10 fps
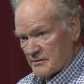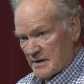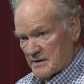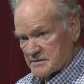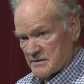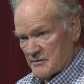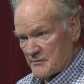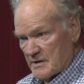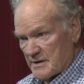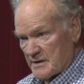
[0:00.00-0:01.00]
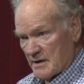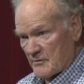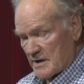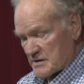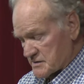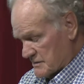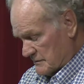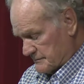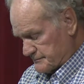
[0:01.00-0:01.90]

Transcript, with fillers: things that were really not rational.